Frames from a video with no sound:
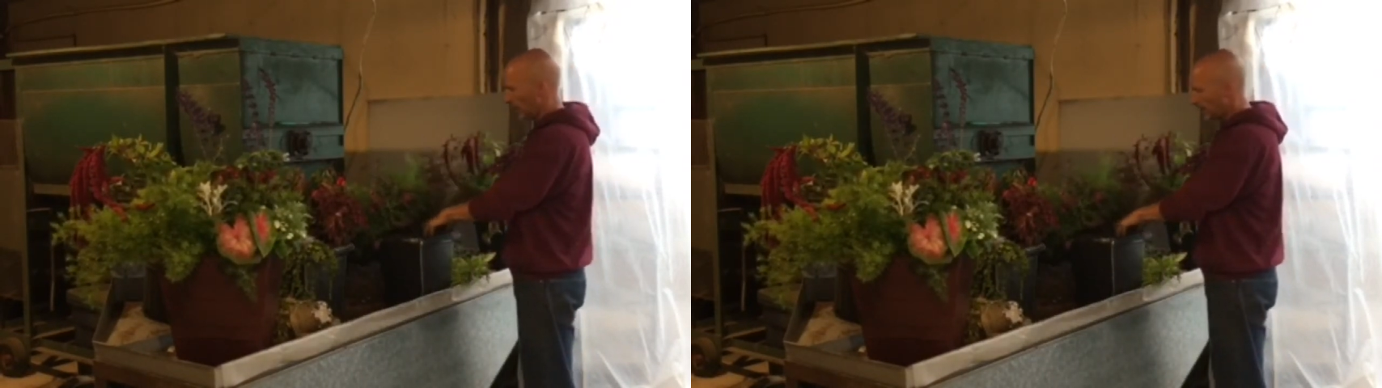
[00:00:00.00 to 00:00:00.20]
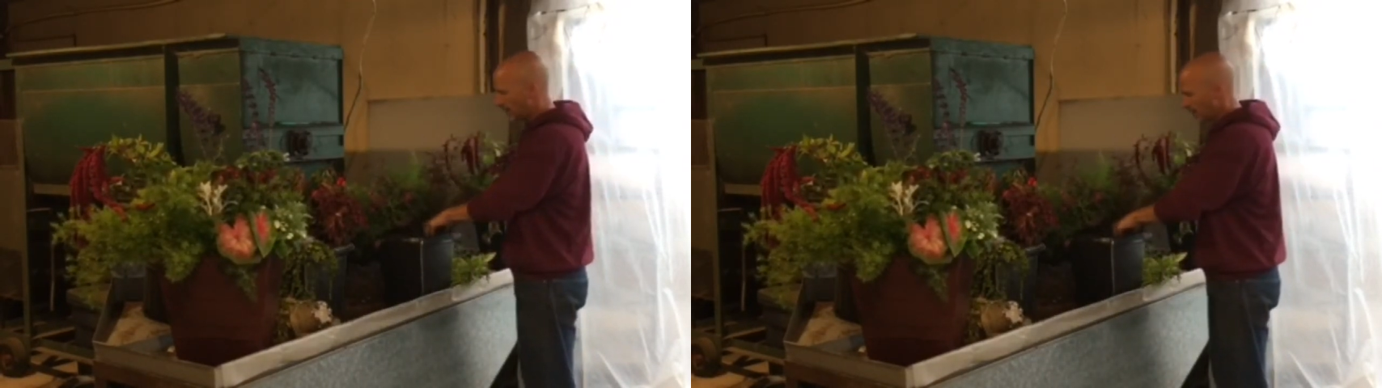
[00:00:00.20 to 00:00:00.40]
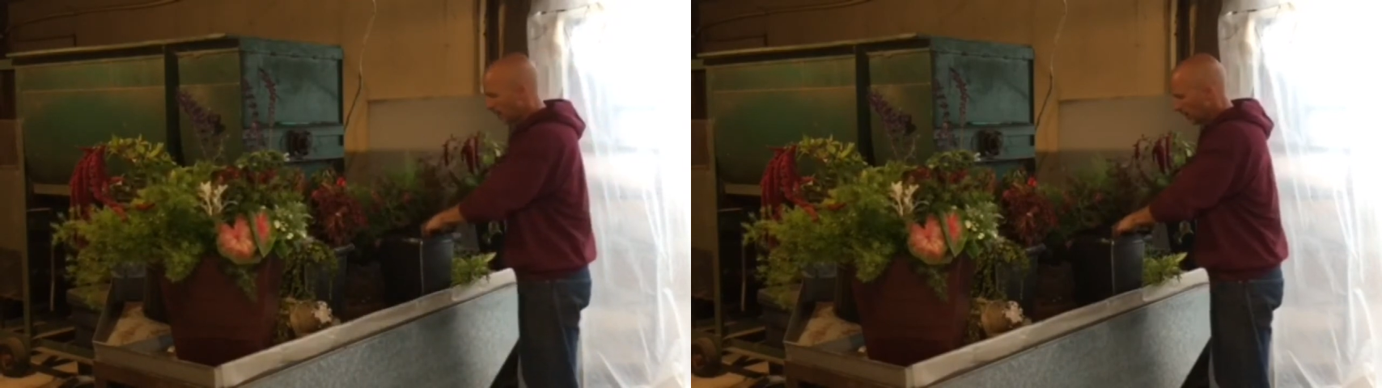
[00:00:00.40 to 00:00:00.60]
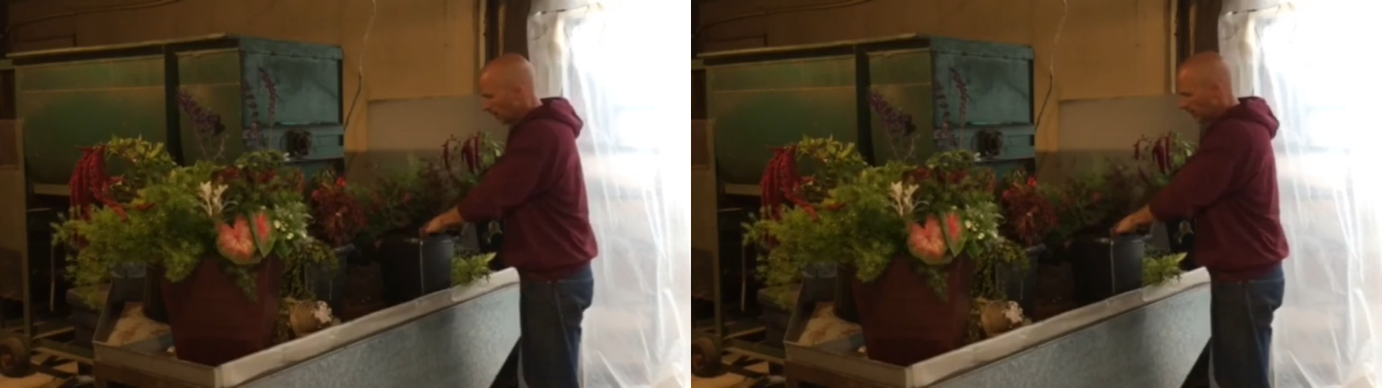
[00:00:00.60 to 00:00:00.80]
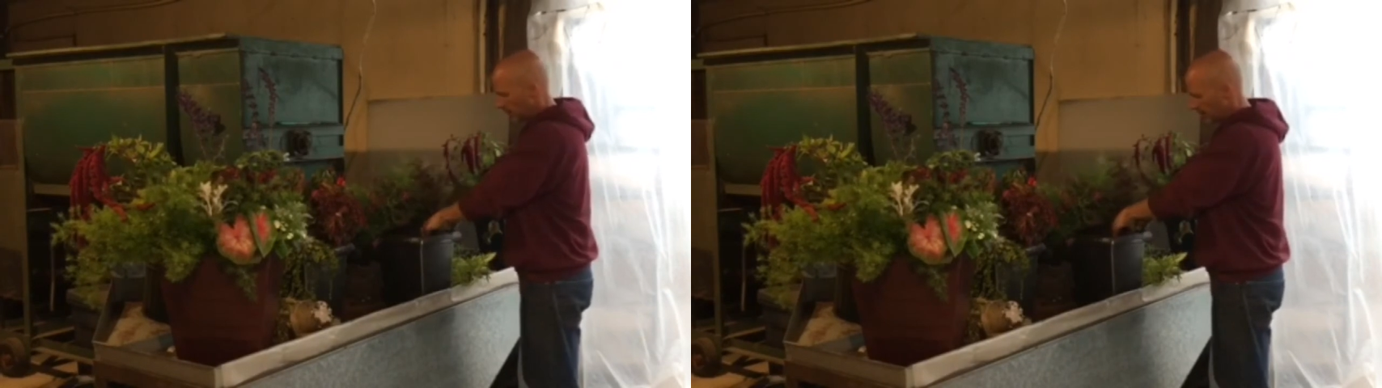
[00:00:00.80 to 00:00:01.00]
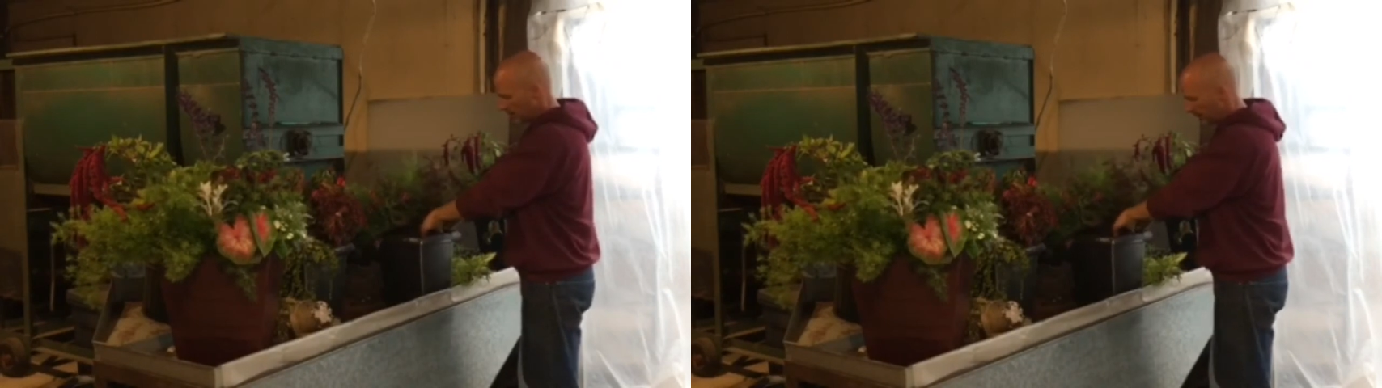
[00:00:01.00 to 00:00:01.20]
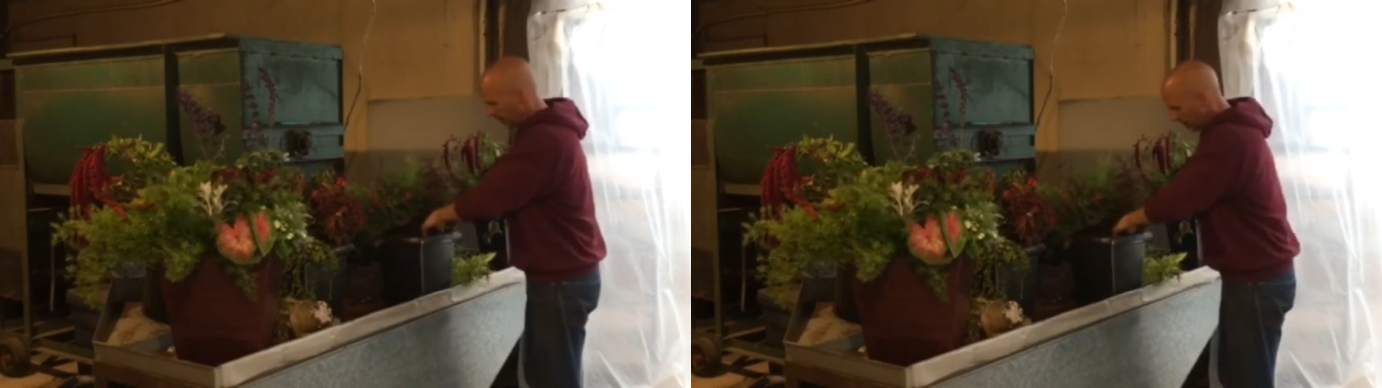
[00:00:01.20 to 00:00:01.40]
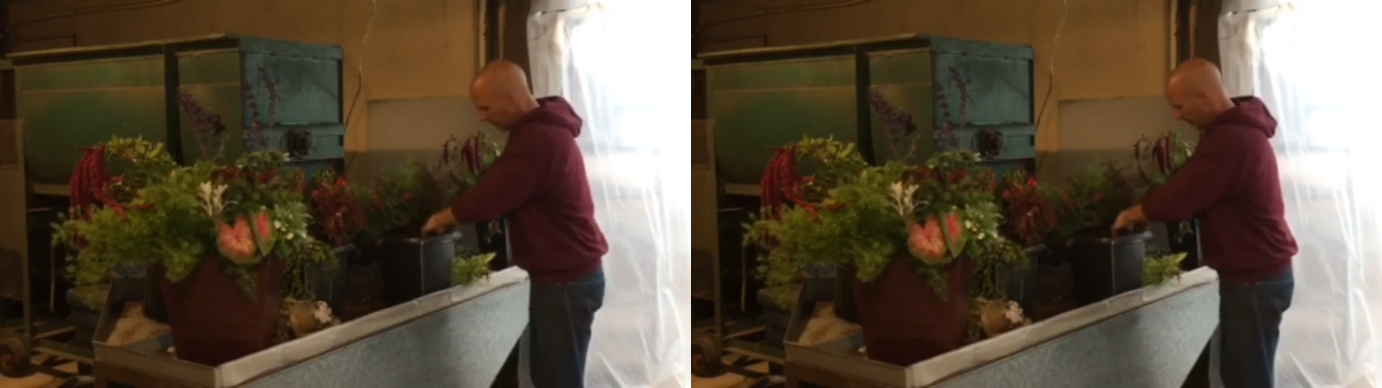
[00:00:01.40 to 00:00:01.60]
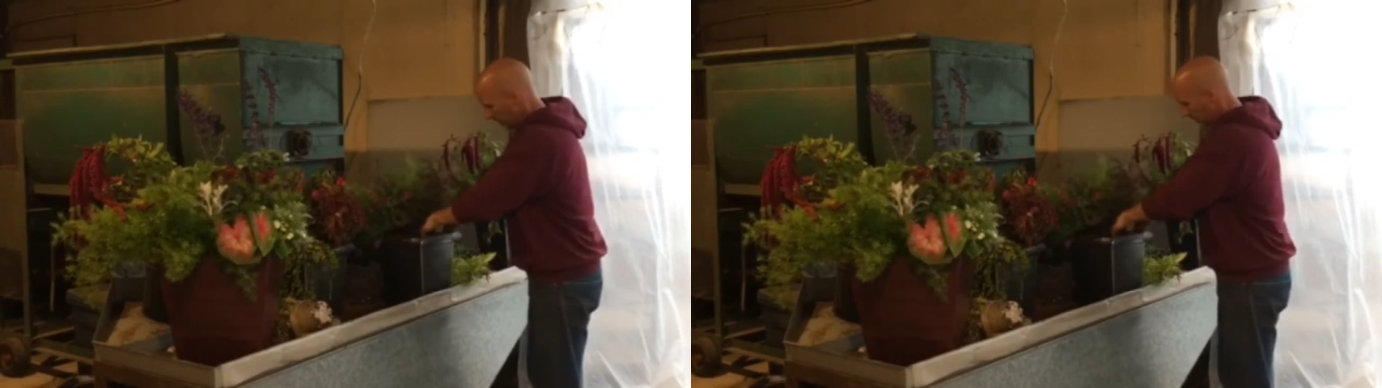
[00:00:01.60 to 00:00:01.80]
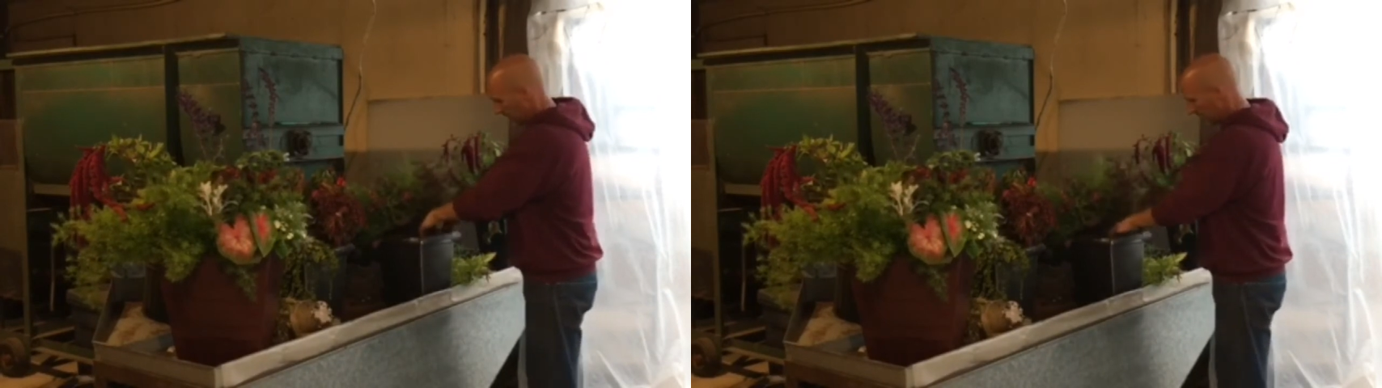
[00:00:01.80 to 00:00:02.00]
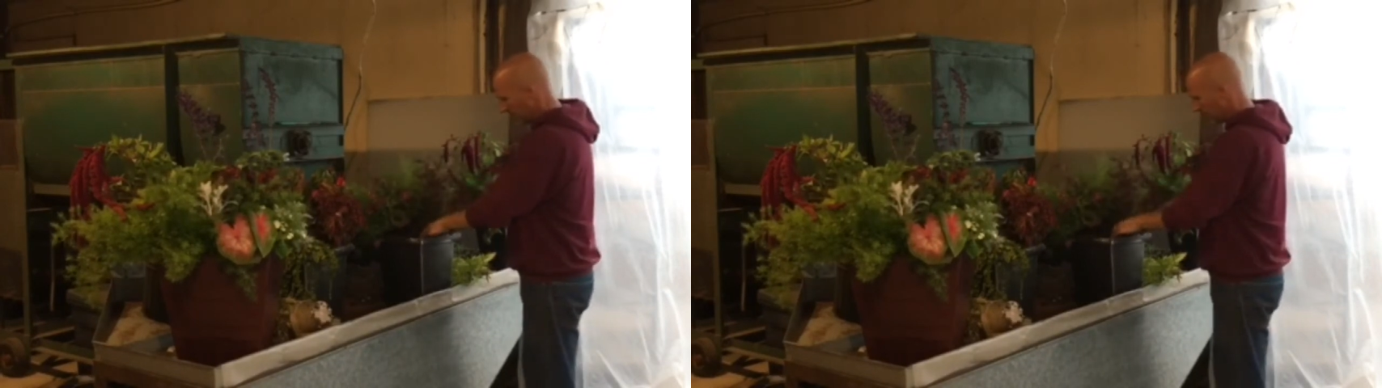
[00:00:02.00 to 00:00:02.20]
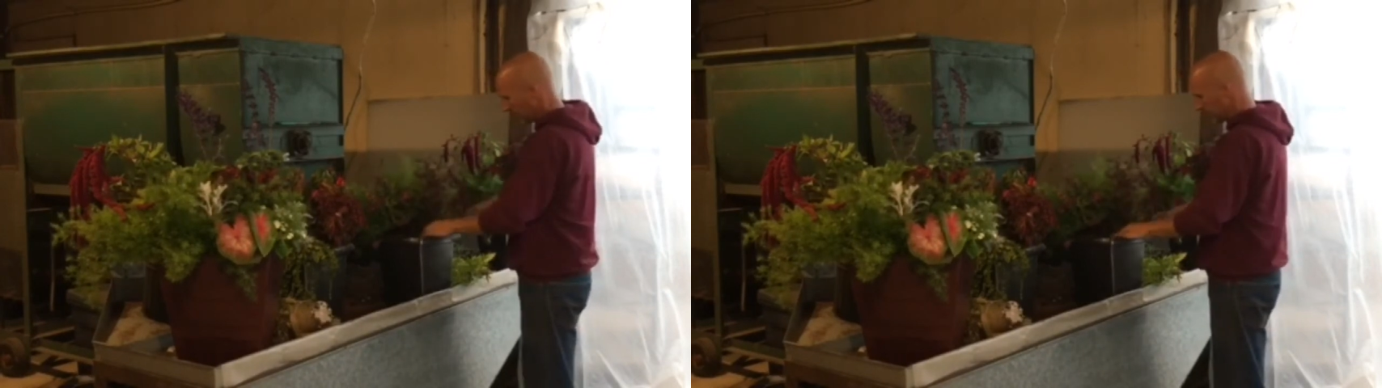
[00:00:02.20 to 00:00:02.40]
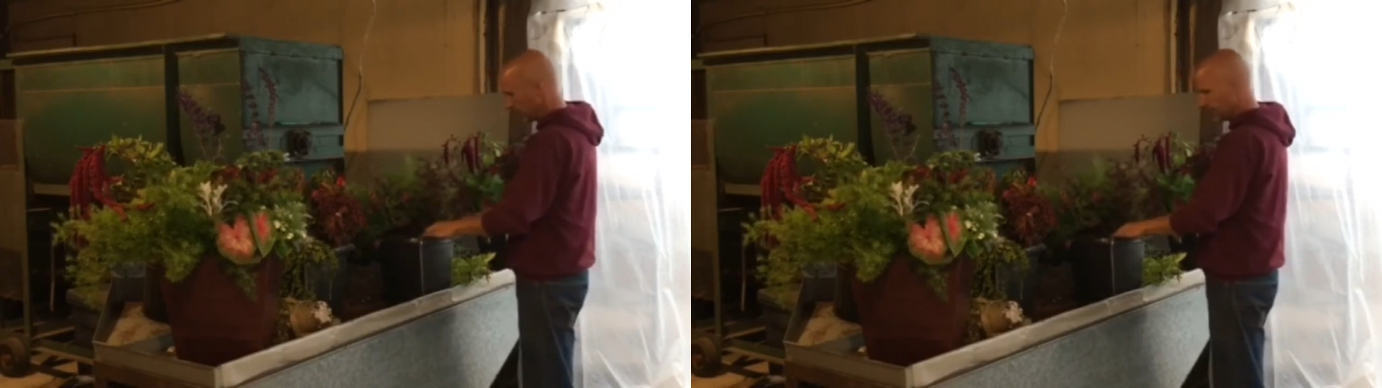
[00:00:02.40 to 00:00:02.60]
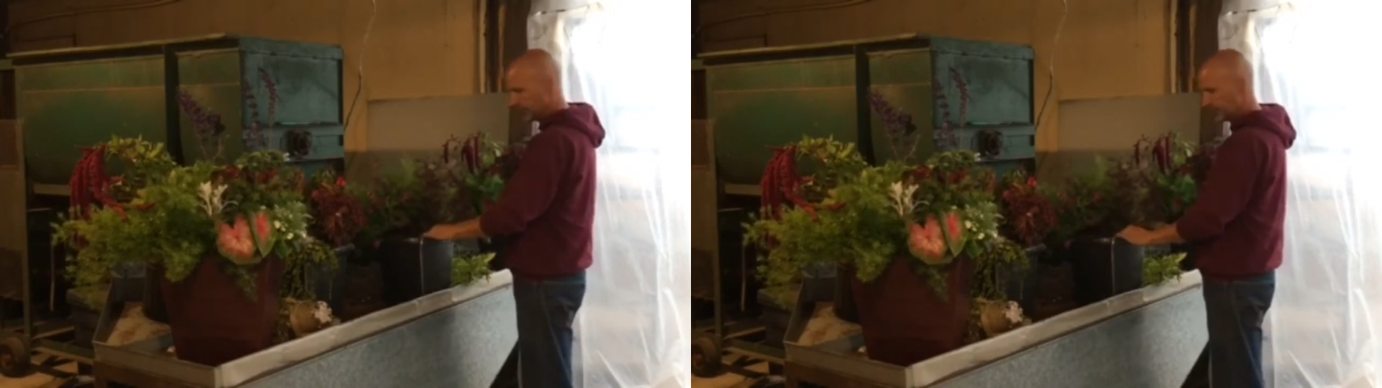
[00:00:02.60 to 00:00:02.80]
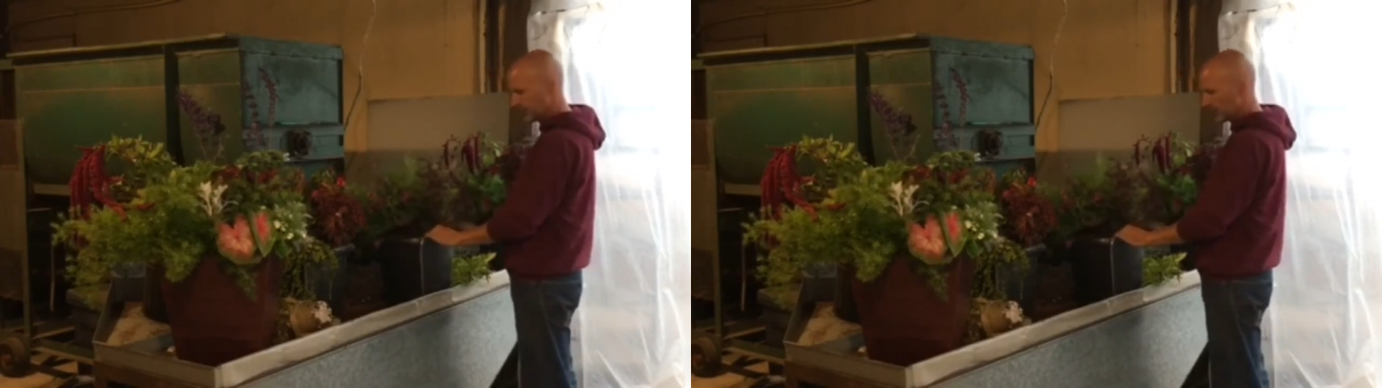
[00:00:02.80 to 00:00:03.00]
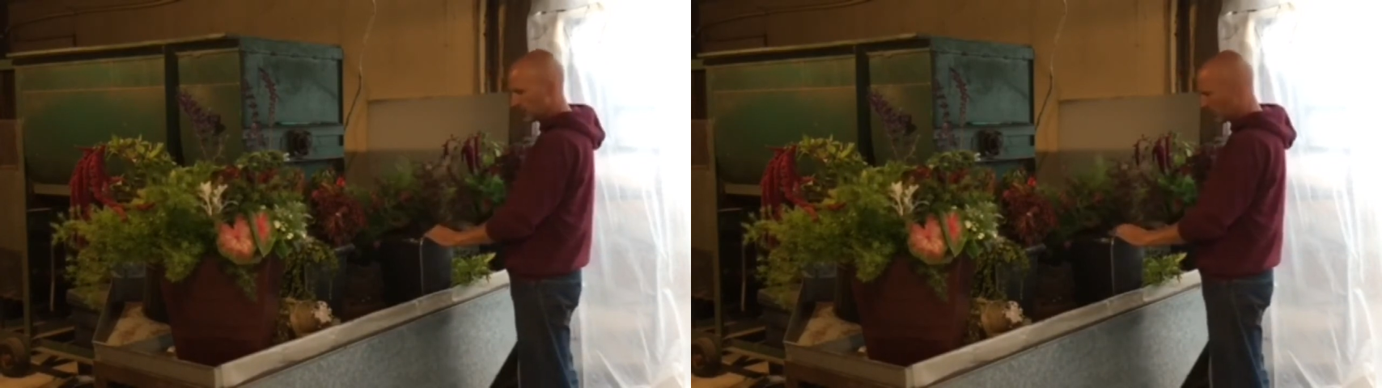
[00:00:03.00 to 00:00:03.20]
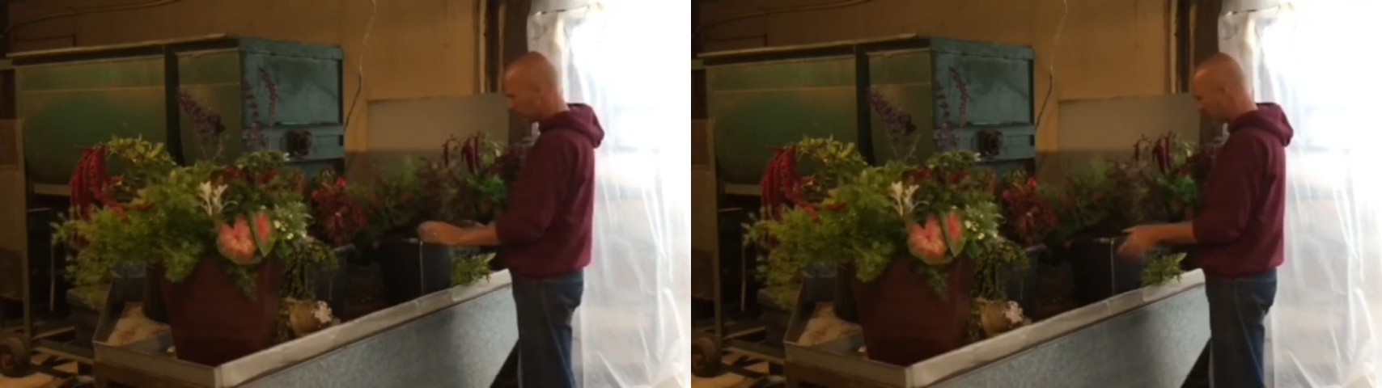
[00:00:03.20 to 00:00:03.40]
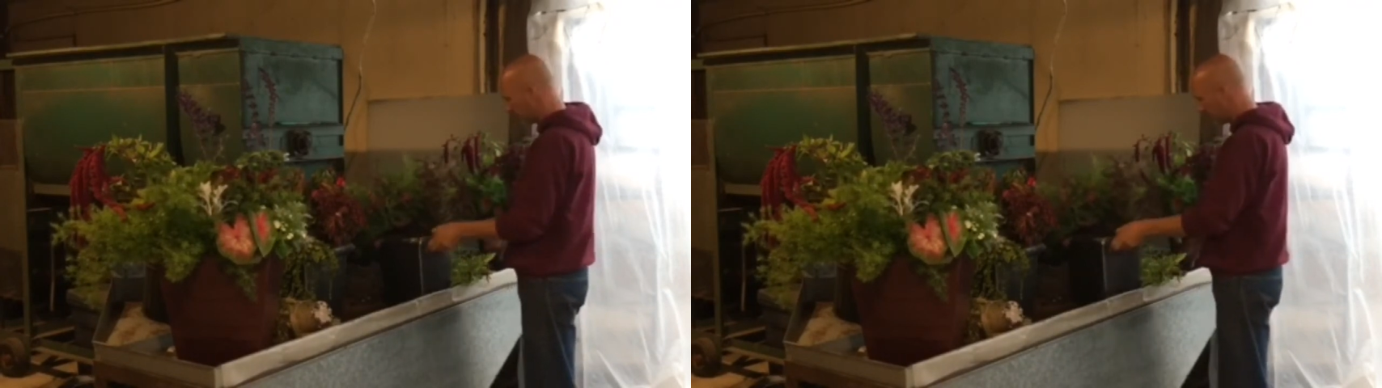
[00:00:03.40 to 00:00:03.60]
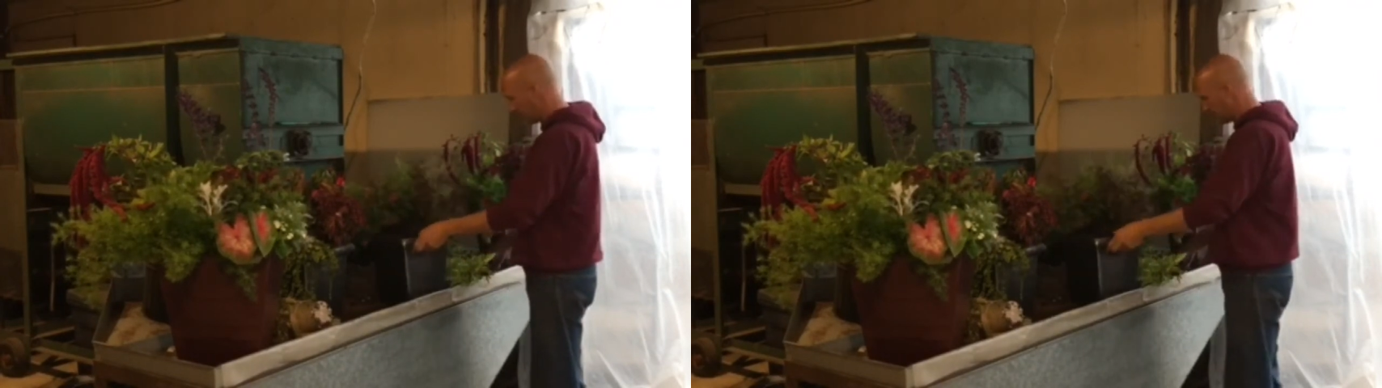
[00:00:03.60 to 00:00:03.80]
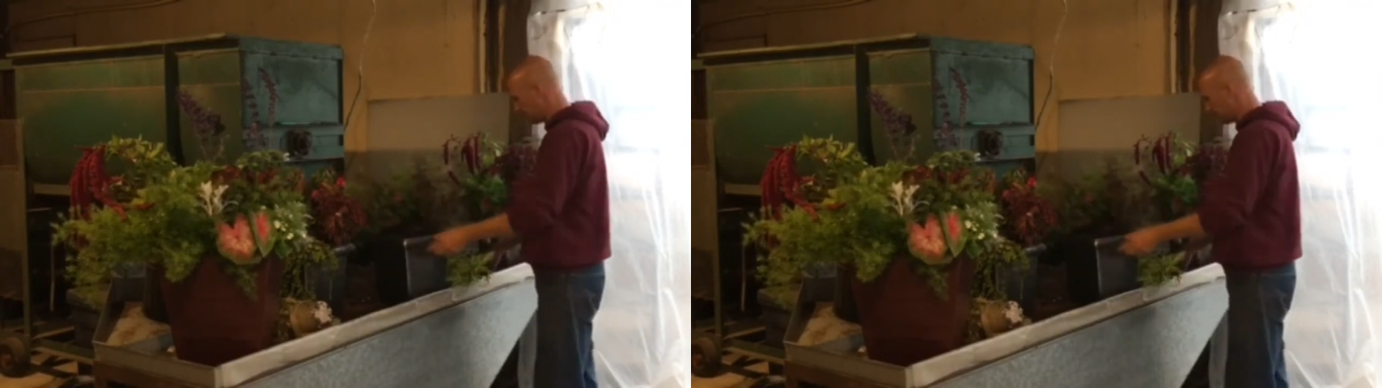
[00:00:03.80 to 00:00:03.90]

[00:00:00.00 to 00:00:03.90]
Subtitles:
(no speaker visible)